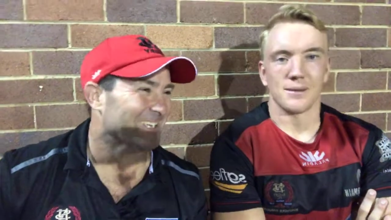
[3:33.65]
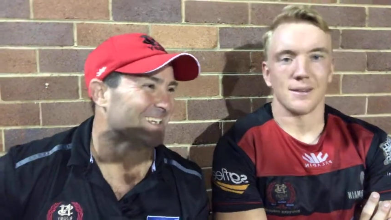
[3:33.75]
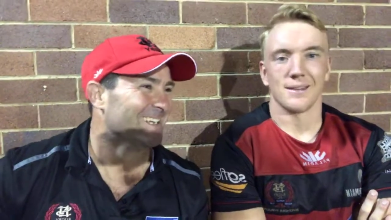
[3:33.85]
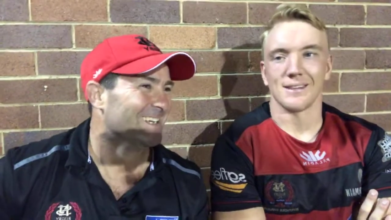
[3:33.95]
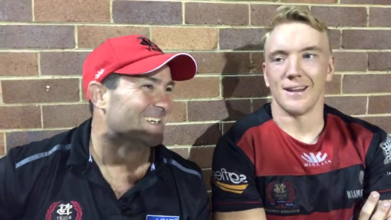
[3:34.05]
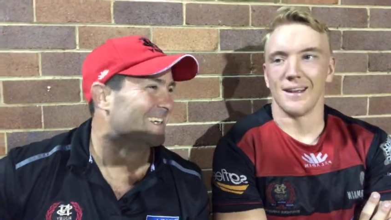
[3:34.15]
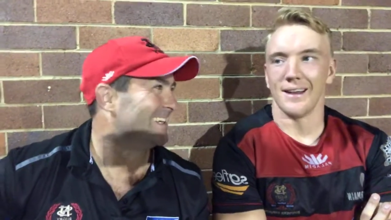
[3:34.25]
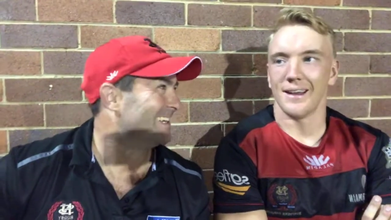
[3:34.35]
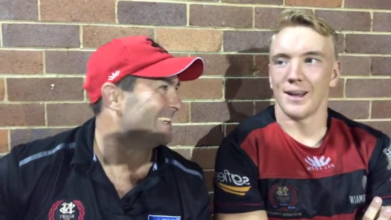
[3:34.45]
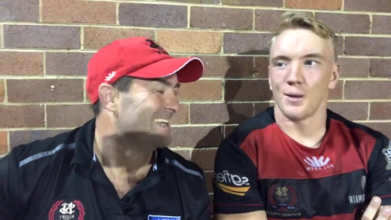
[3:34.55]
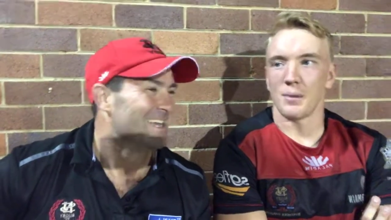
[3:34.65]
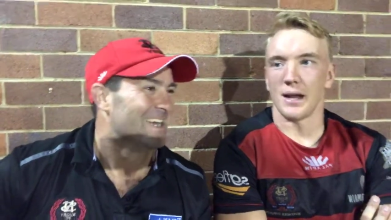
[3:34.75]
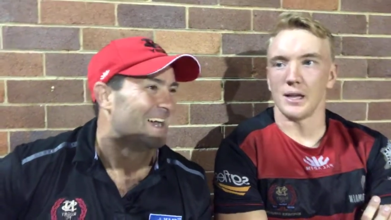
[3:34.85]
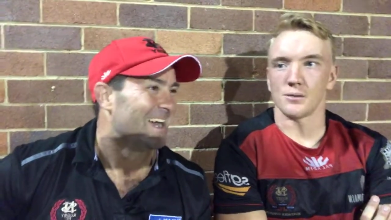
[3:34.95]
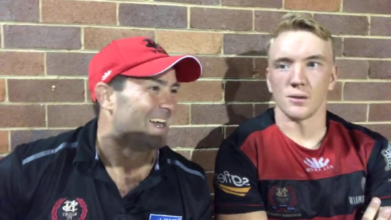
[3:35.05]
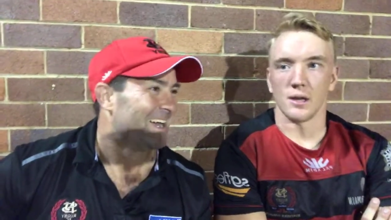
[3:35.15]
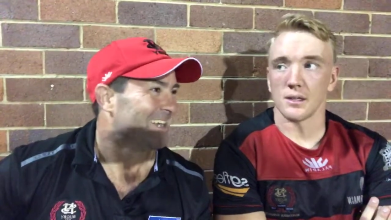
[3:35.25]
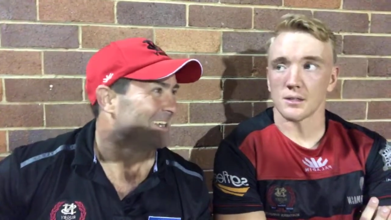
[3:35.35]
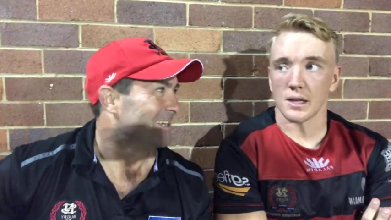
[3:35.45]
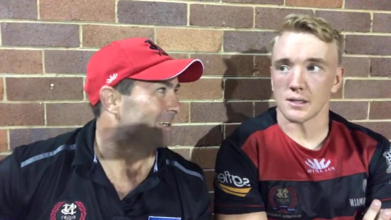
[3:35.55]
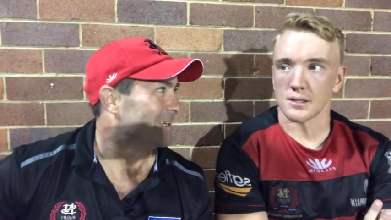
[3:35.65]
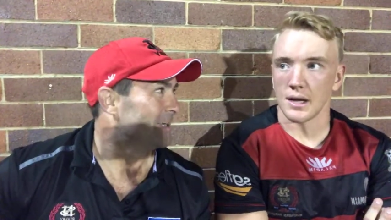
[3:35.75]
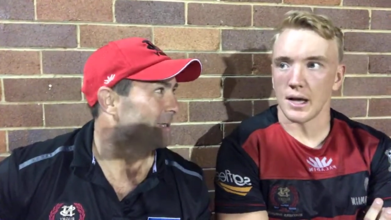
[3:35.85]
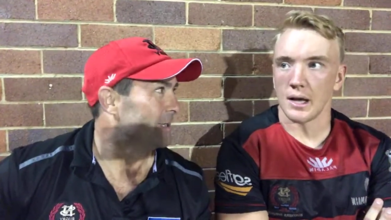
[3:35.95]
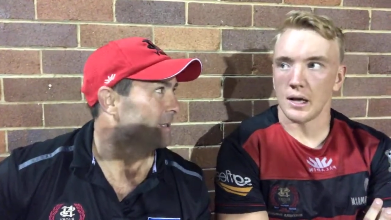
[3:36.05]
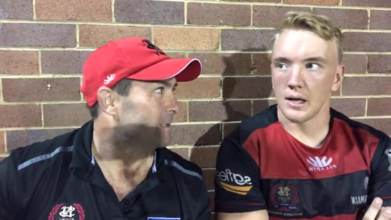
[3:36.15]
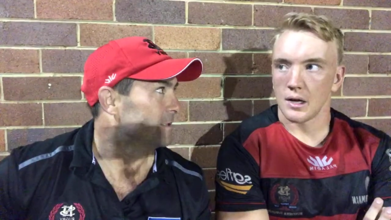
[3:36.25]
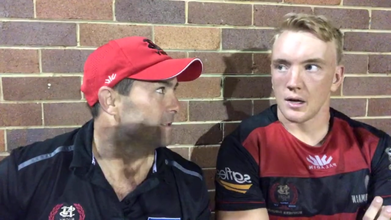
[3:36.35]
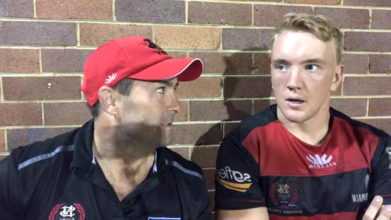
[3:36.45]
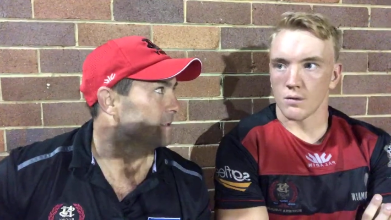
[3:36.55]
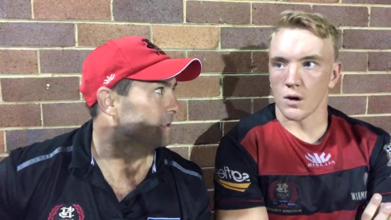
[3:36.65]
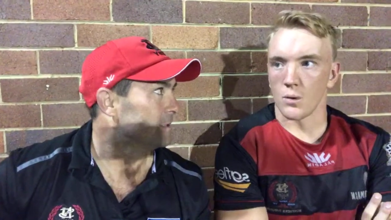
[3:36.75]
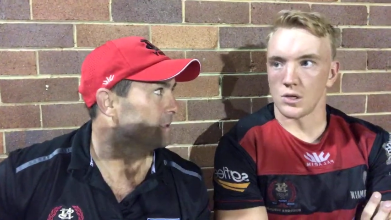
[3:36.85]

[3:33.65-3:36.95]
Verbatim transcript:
Speaker 1: it. So, yeah. But it is what it is. There's uh, throw